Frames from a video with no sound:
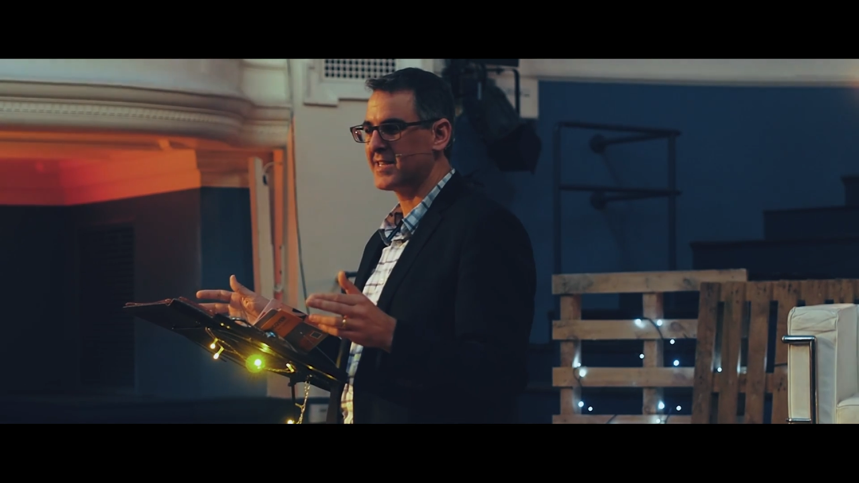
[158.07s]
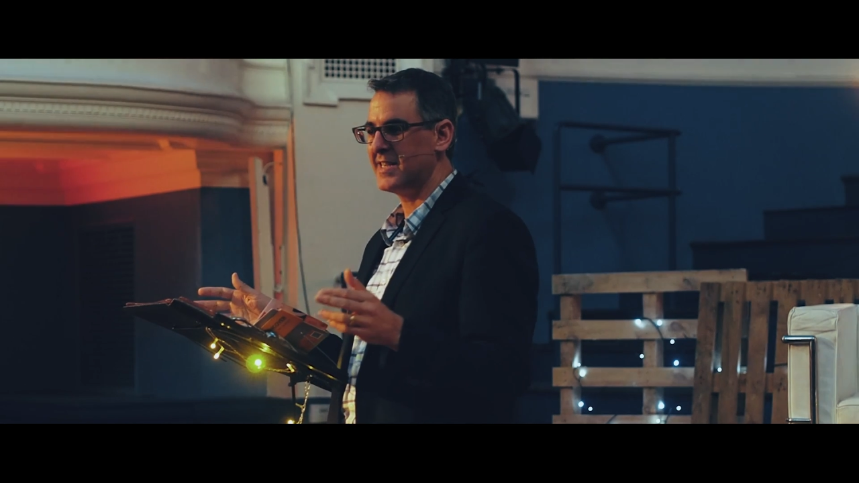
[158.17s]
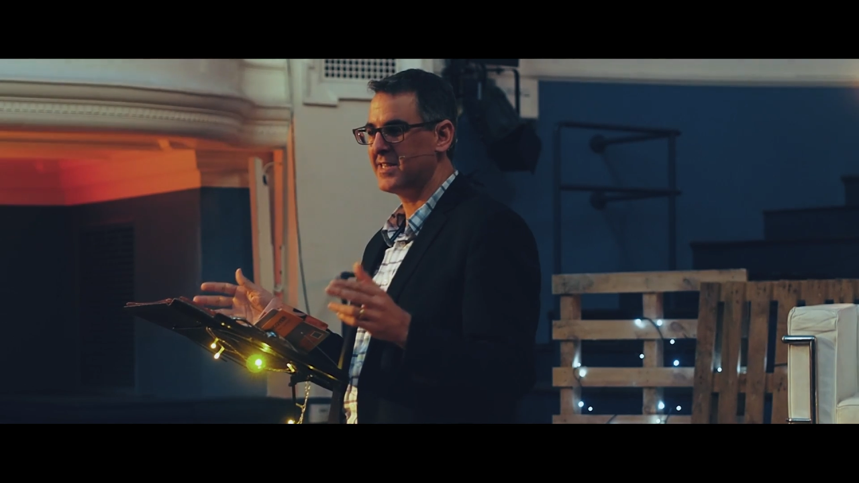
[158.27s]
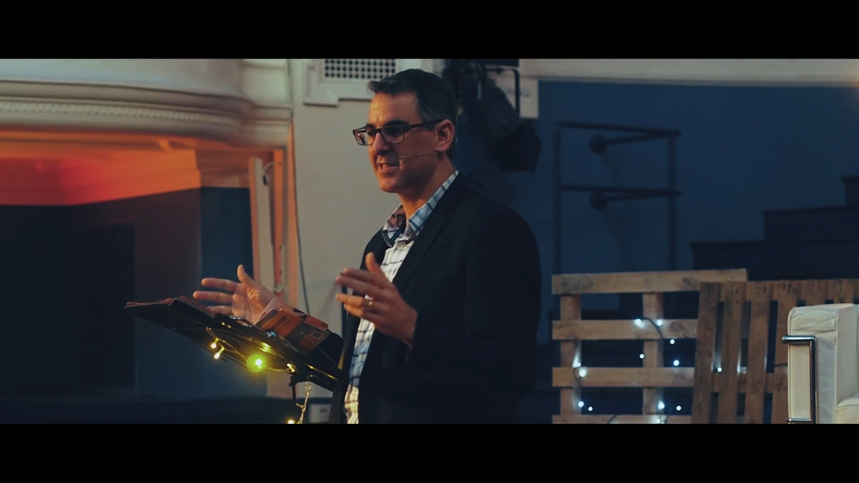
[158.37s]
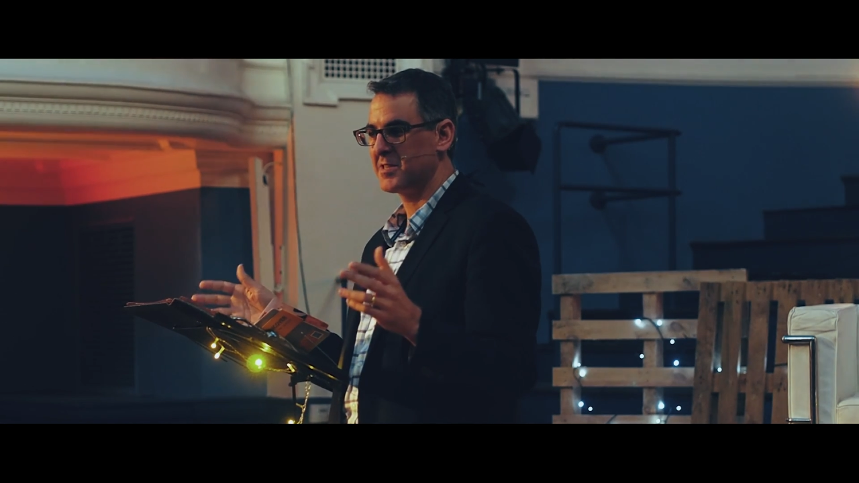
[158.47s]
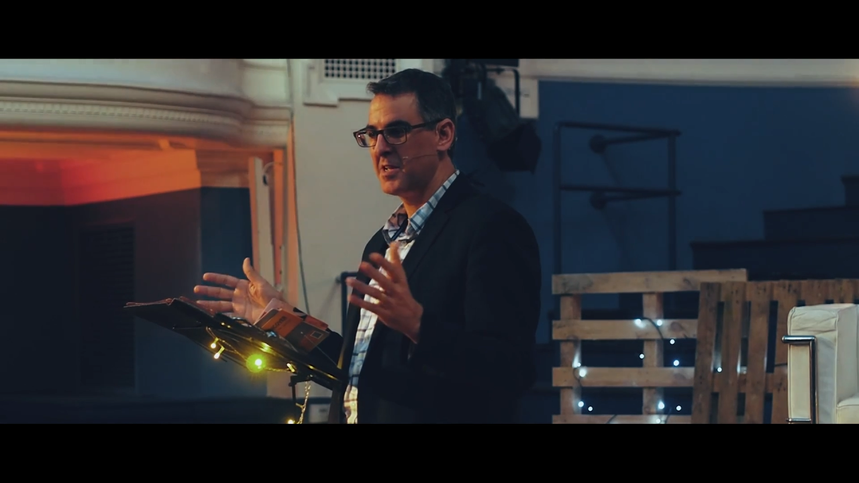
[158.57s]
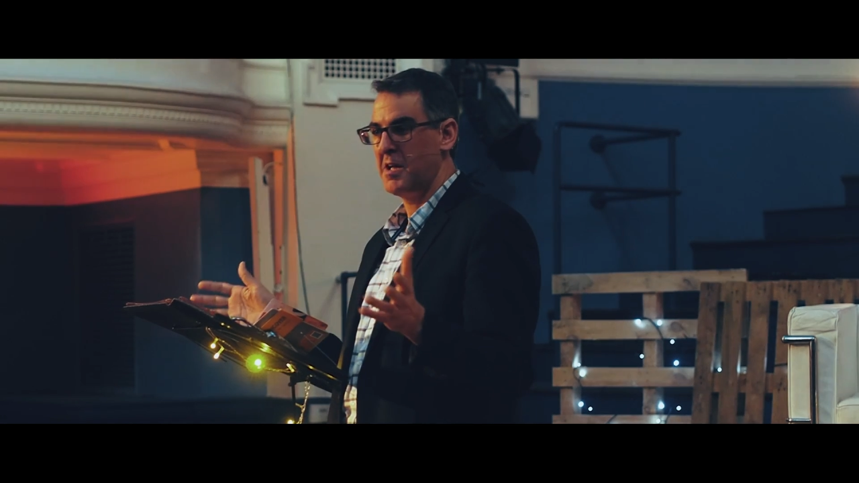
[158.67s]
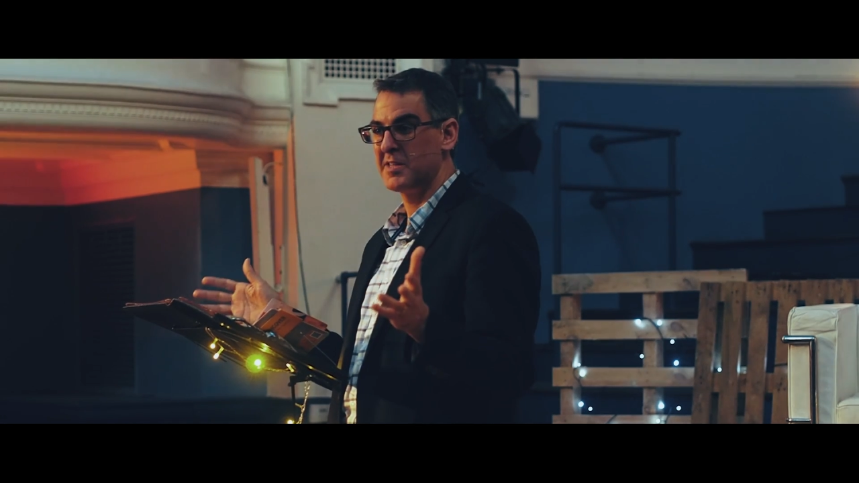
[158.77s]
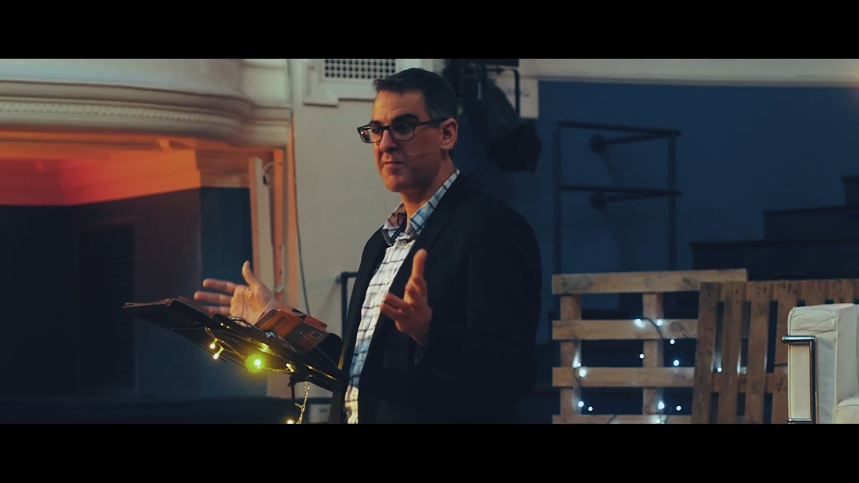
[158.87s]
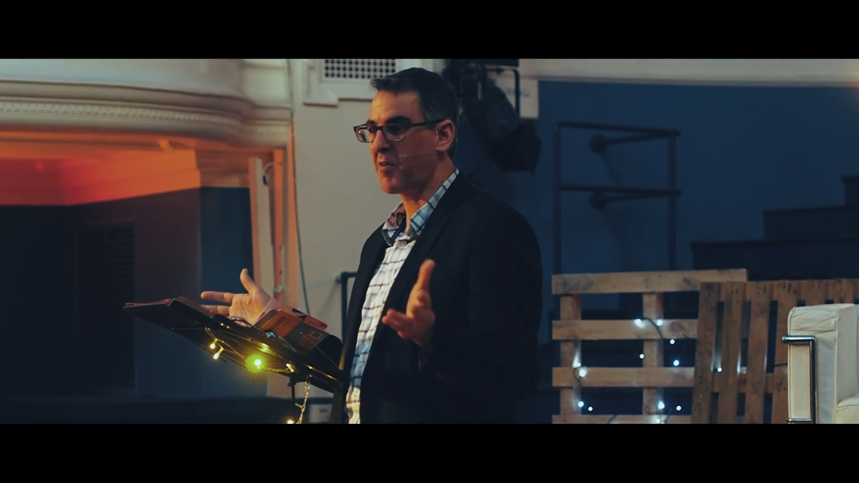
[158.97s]
is
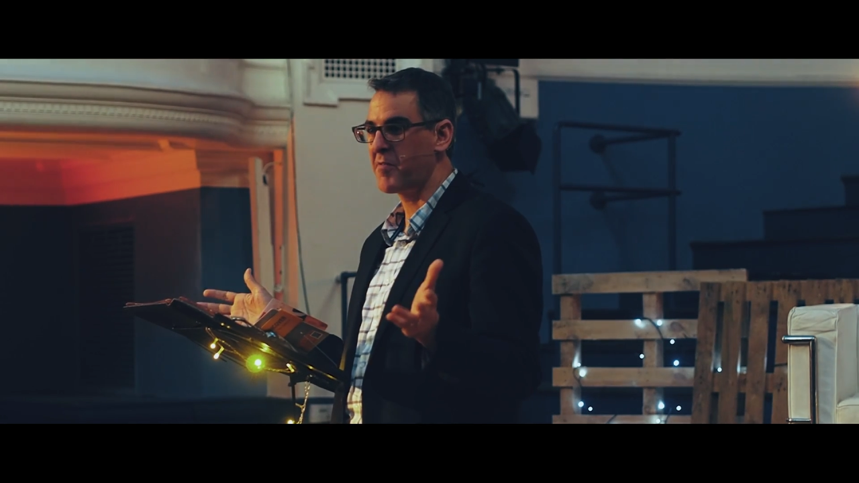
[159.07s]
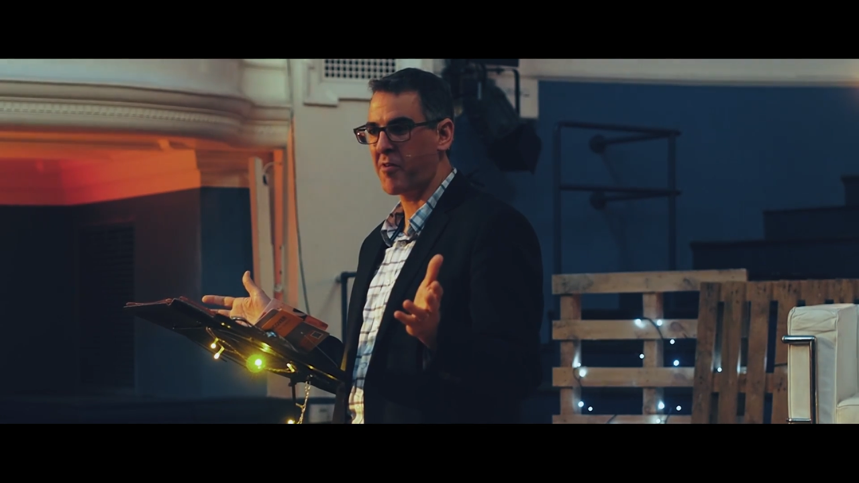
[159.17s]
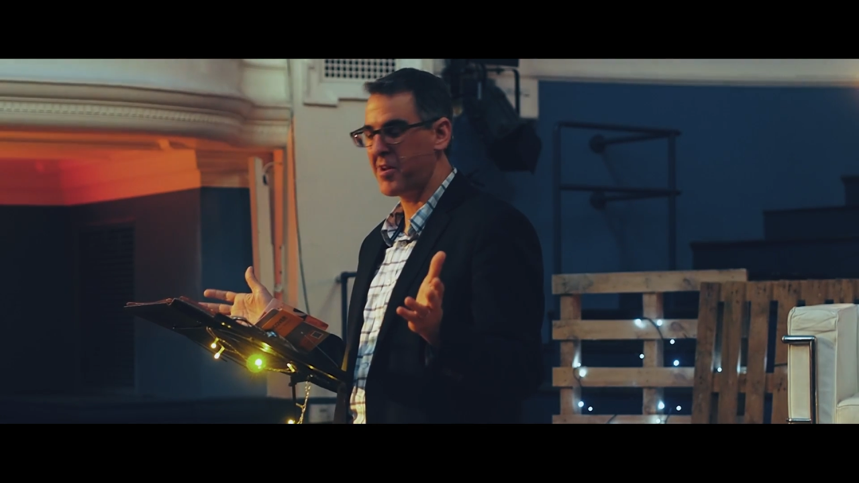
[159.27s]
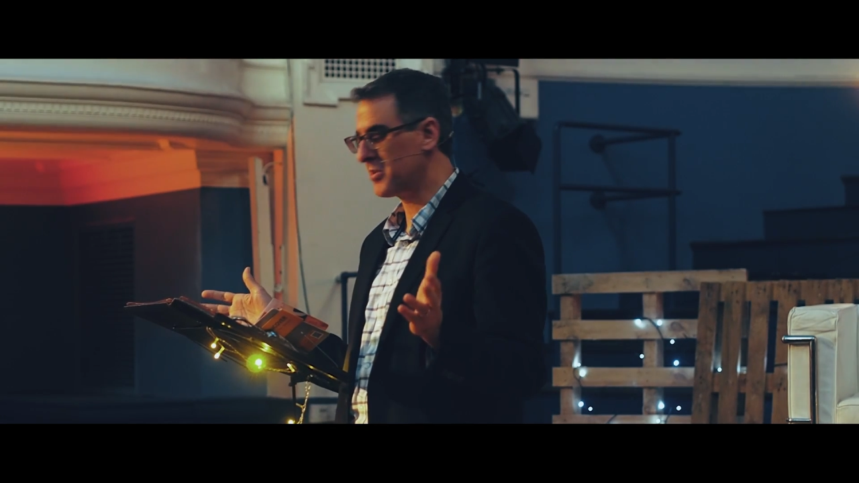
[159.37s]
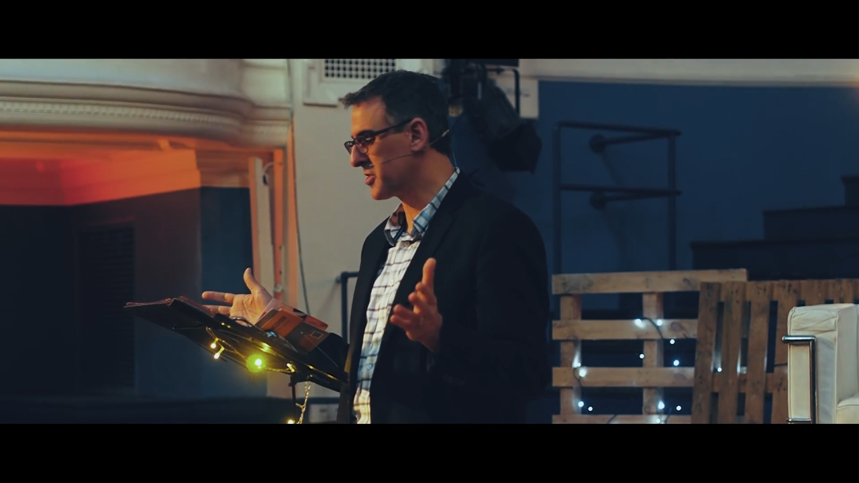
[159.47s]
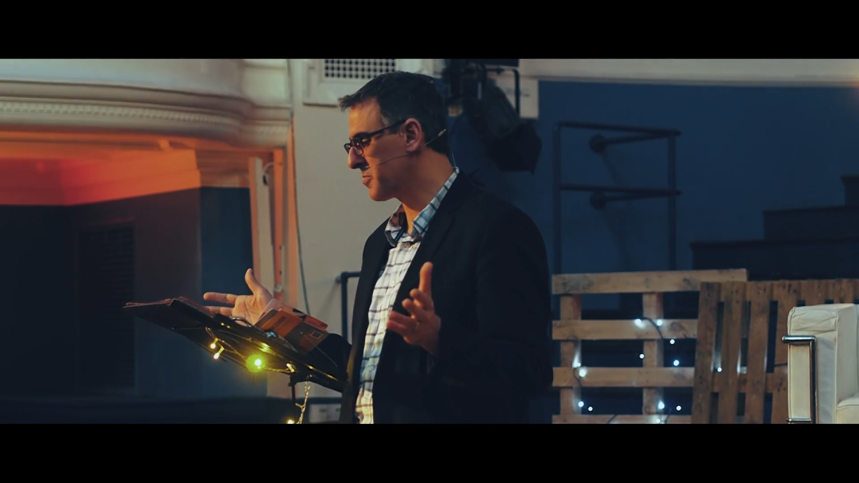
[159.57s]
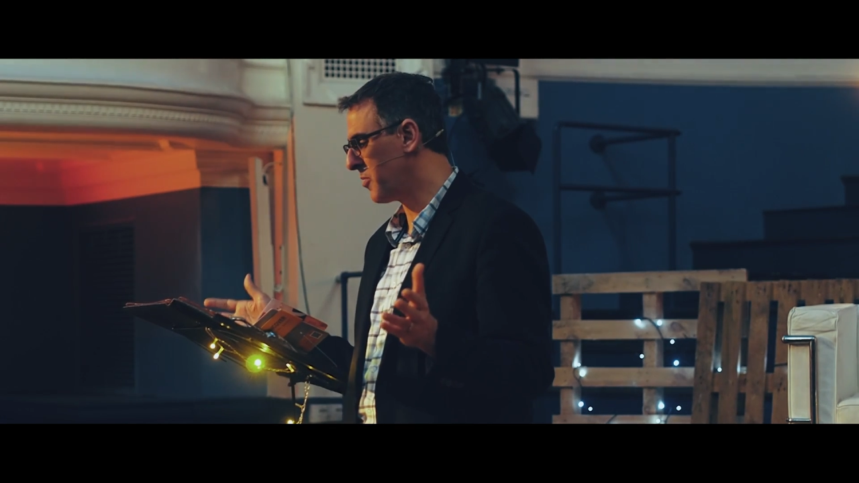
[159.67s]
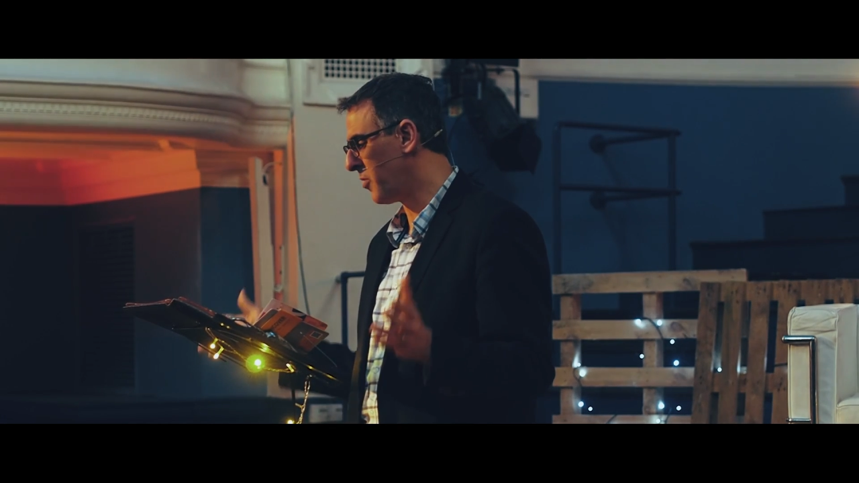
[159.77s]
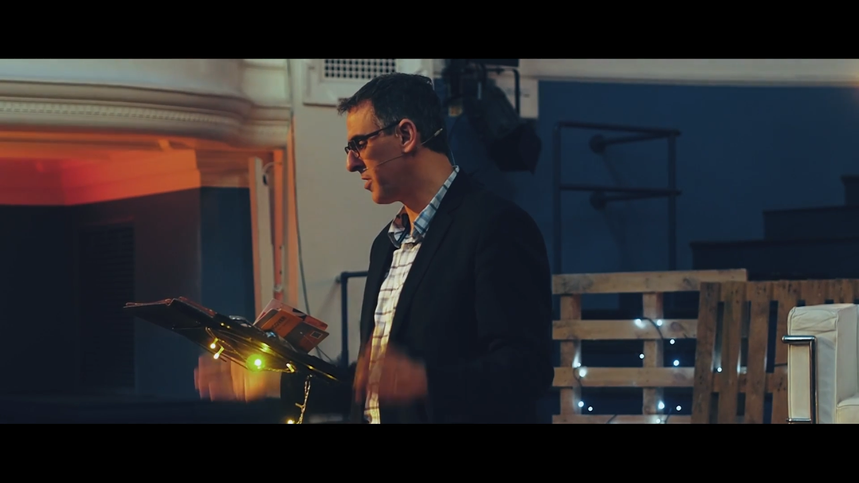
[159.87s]
a very, very legitimate one.